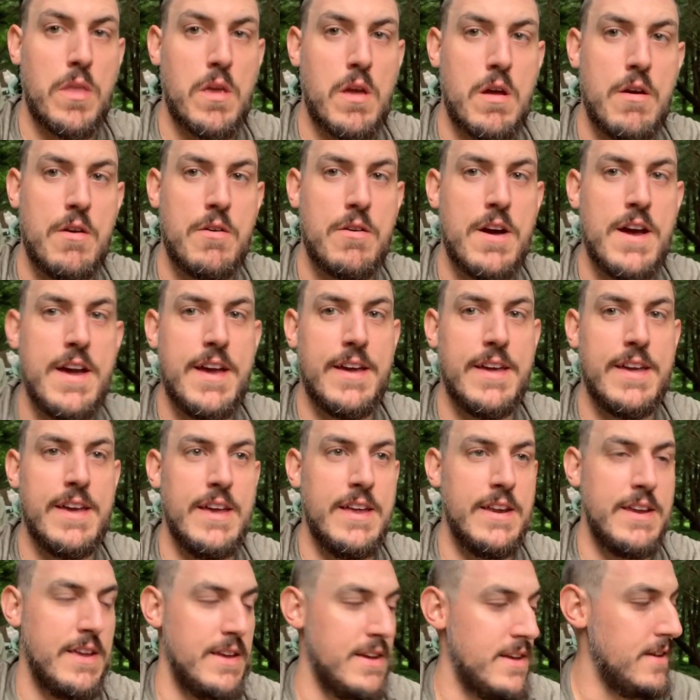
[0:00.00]
All right,
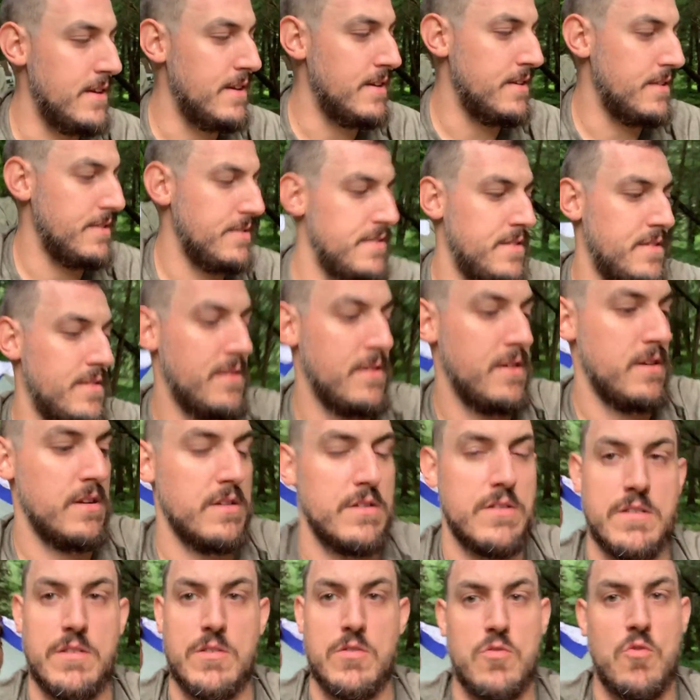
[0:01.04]
it is
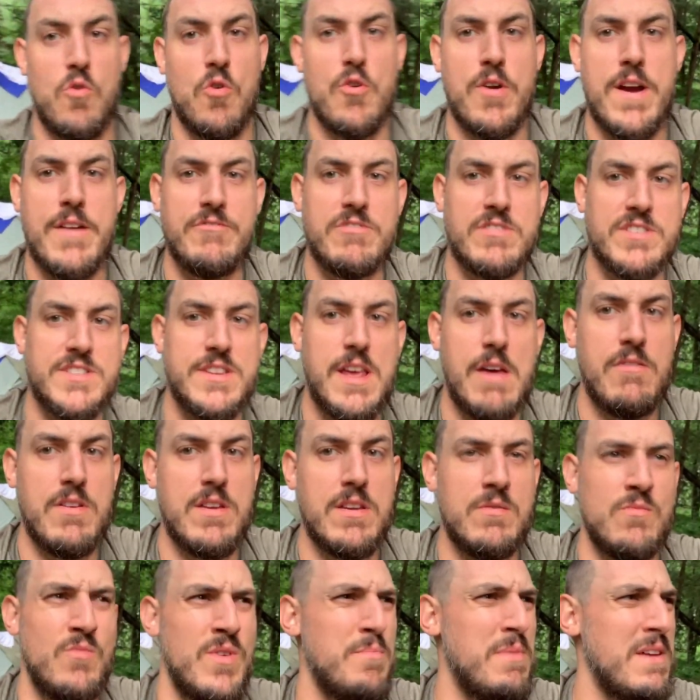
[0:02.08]
quarter after
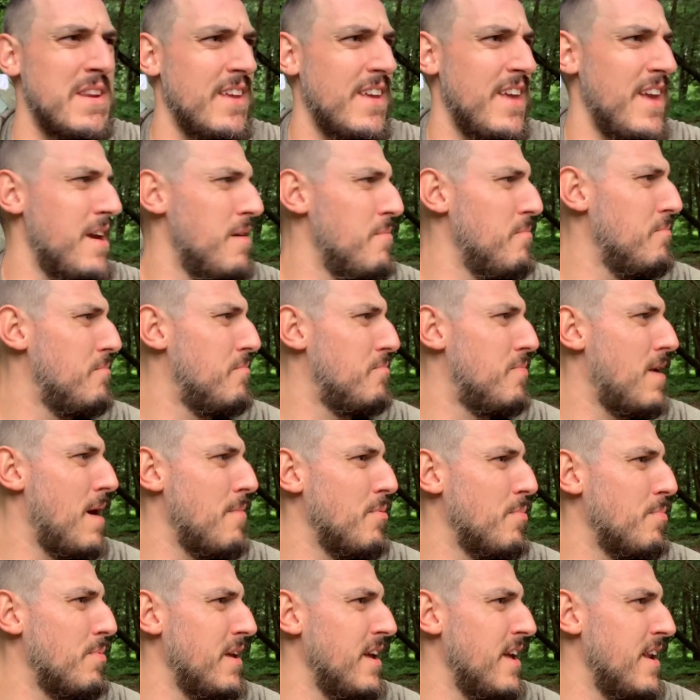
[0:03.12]
seven. We've been in camp
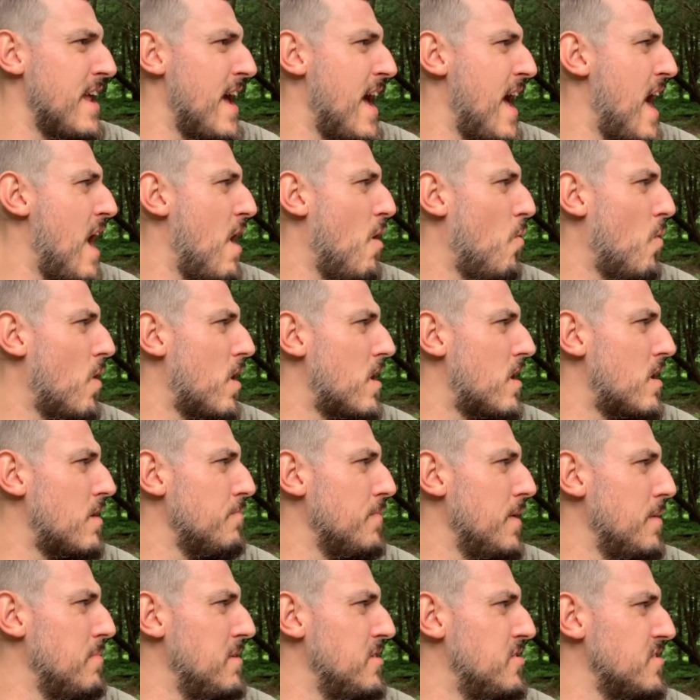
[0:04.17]
probably an hour,
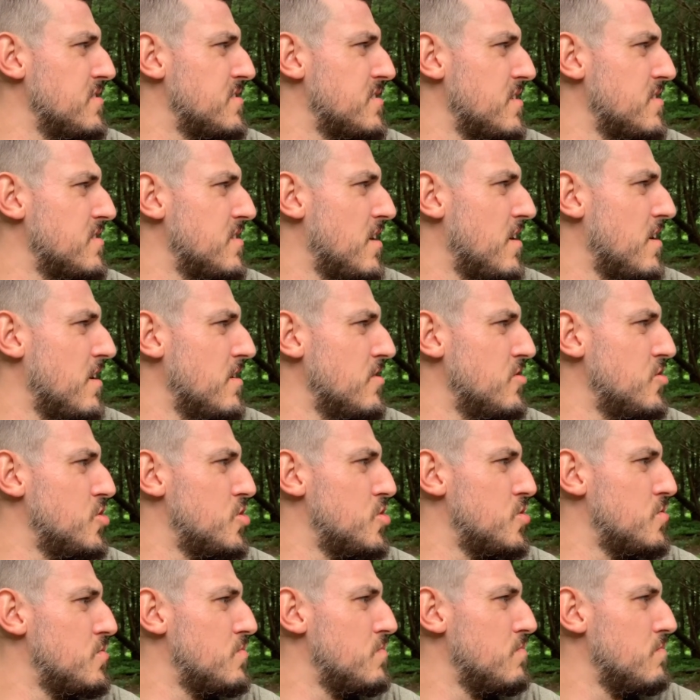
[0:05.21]
maybe just a
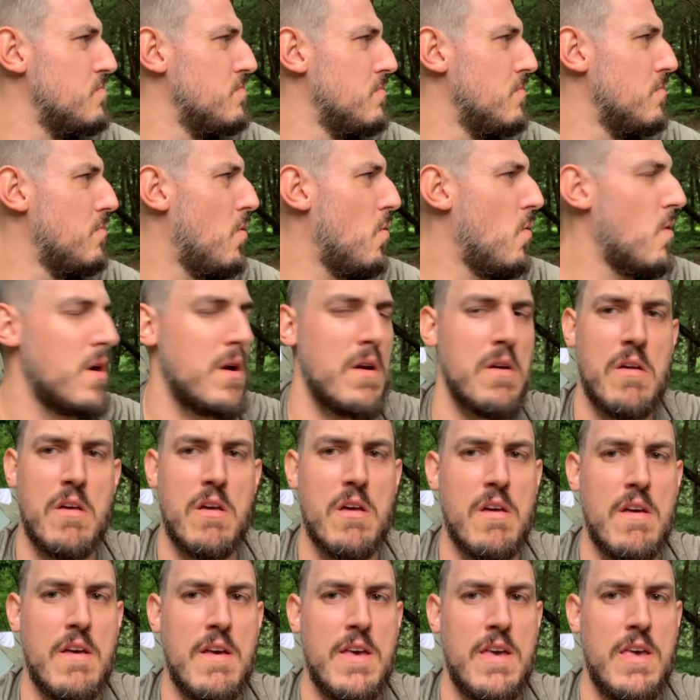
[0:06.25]
touch more.
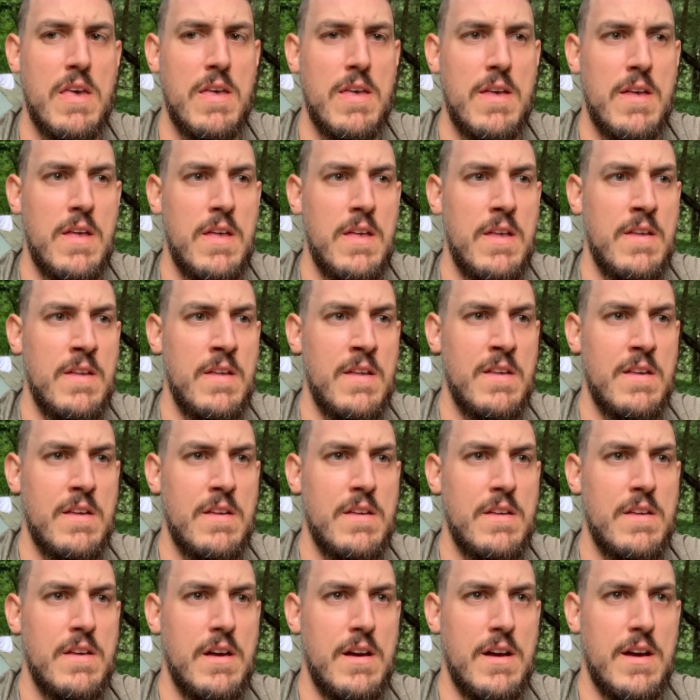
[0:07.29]

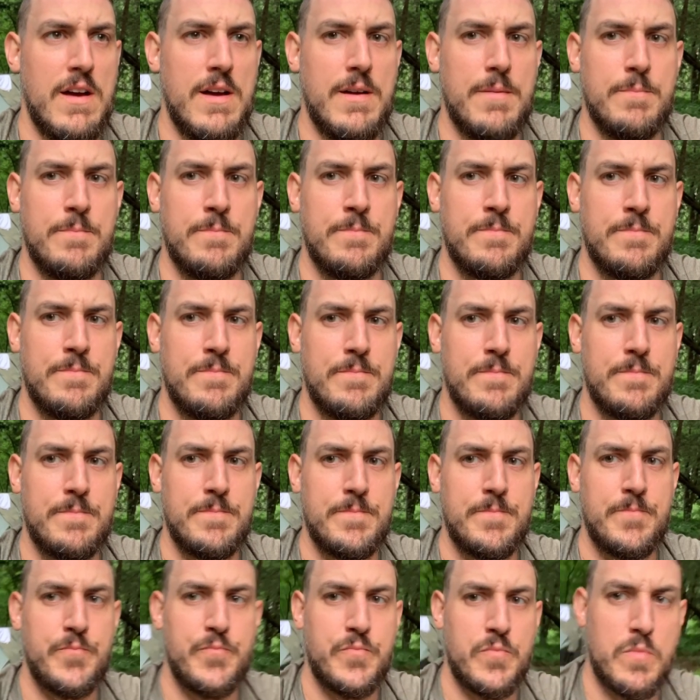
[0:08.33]
Um,
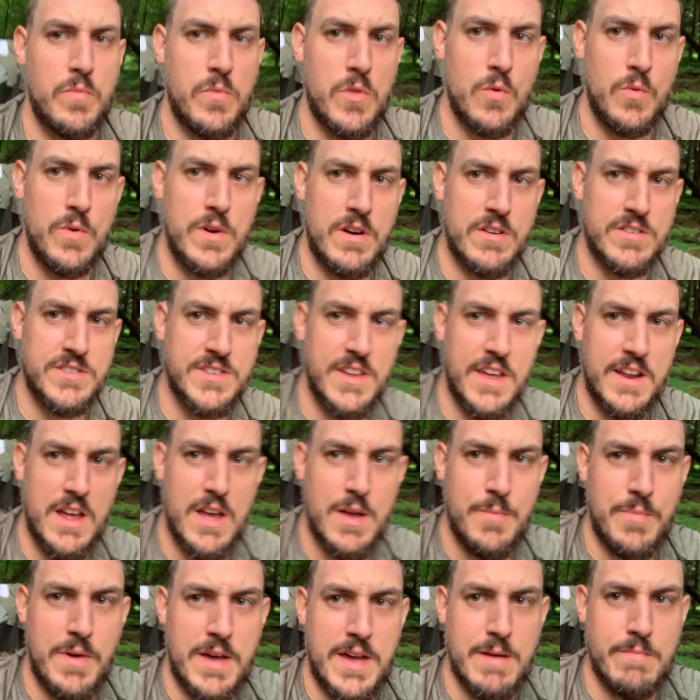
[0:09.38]
we are set
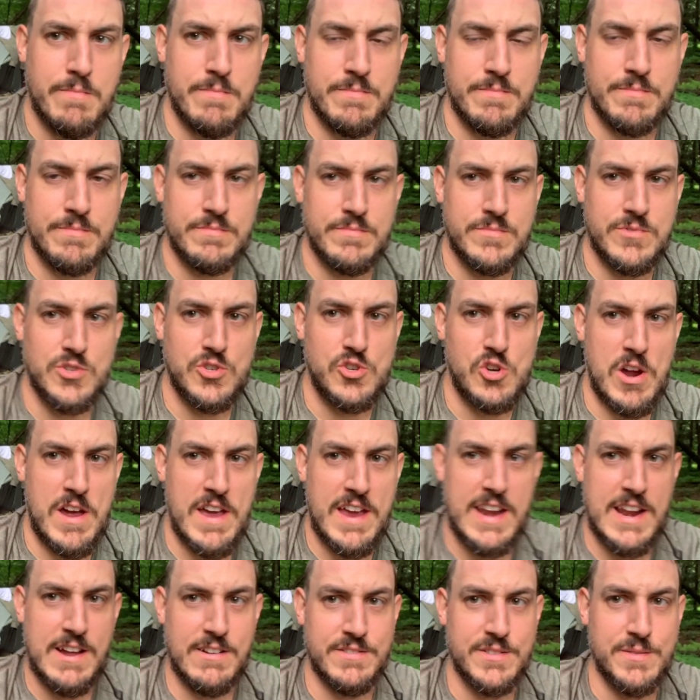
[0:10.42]
up. I am
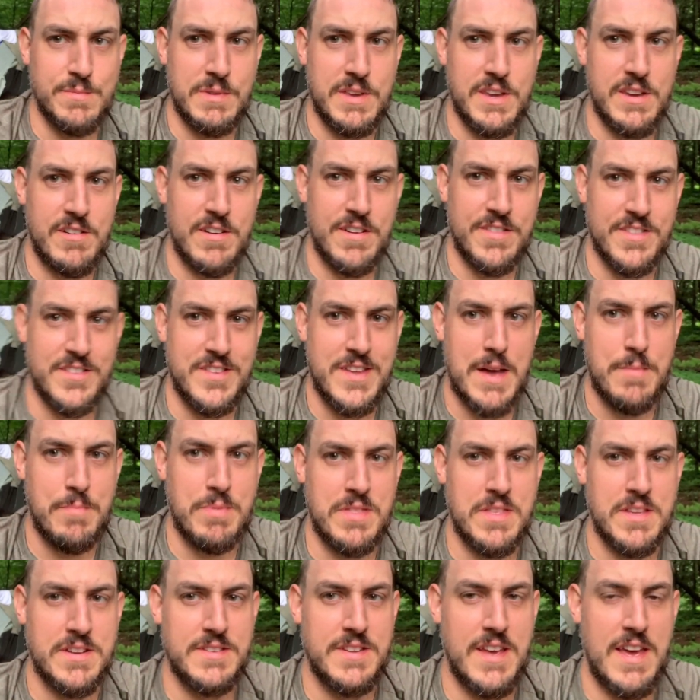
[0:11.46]
drying out some gear on the top of
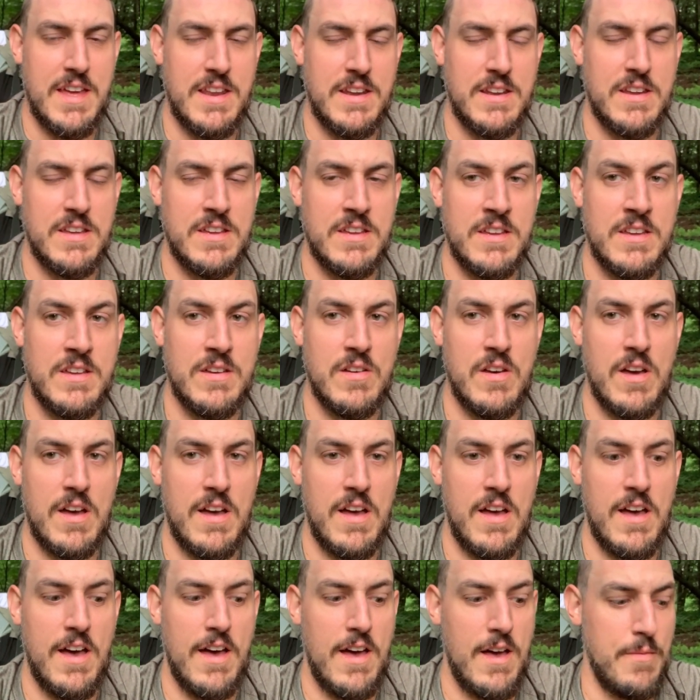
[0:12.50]
the tent
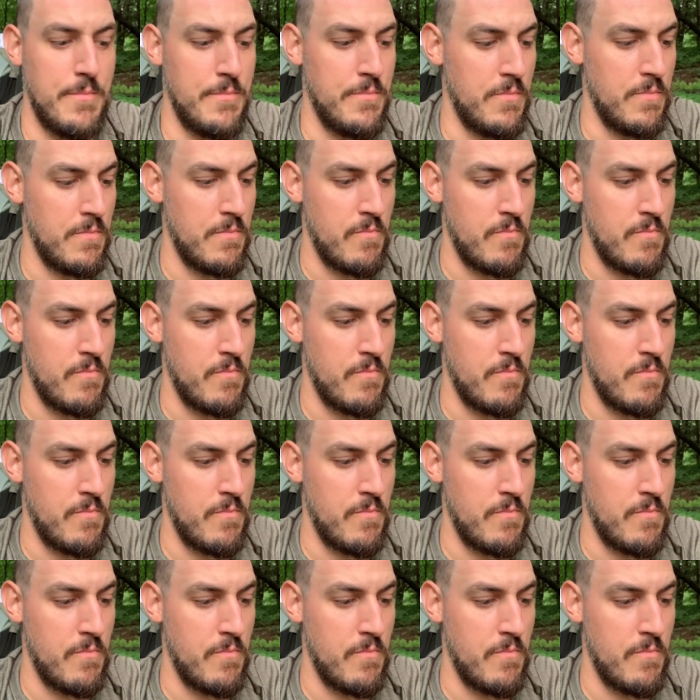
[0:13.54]
um,